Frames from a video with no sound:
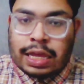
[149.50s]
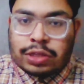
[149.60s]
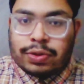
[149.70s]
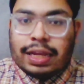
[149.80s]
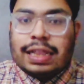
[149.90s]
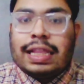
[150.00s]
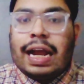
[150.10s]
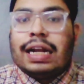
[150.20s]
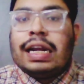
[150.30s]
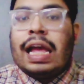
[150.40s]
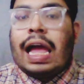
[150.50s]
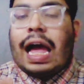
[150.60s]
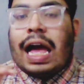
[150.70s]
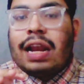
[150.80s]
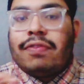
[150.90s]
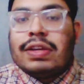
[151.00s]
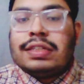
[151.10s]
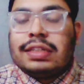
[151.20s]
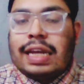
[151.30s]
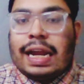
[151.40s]
So in that, I
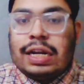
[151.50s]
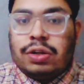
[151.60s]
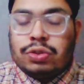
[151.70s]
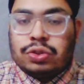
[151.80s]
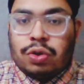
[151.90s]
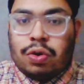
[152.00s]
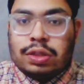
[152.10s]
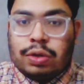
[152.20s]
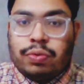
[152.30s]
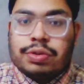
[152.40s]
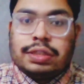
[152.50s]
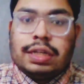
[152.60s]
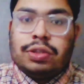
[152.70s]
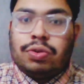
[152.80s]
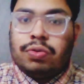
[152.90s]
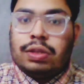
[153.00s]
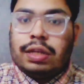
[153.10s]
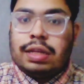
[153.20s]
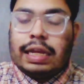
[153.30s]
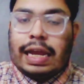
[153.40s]
always try to solve the question through
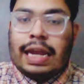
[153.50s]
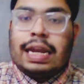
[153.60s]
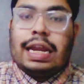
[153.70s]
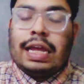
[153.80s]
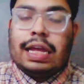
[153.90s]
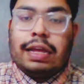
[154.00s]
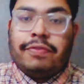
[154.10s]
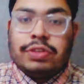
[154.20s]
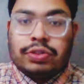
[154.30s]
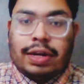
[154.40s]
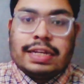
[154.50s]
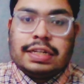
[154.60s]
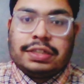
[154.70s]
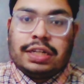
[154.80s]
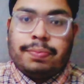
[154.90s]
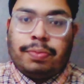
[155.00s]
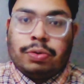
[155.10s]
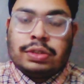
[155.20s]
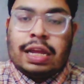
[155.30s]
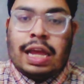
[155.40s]
the visualization approach.
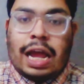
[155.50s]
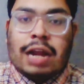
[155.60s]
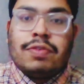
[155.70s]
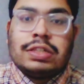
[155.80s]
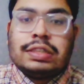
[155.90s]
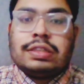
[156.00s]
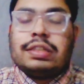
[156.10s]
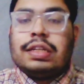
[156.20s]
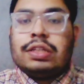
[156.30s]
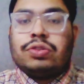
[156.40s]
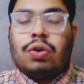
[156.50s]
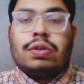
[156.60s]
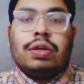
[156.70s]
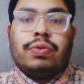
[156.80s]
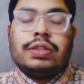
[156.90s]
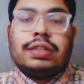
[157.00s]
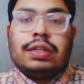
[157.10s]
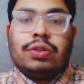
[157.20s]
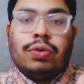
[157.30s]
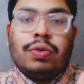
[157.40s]
I always solve the question
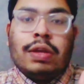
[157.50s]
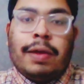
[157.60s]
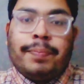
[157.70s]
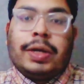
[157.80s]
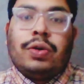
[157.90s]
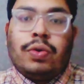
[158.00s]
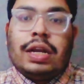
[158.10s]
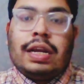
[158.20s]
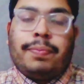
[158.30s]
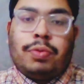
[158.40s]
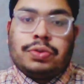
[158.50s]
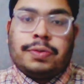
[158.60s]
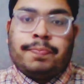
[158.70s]
through pictorial approach.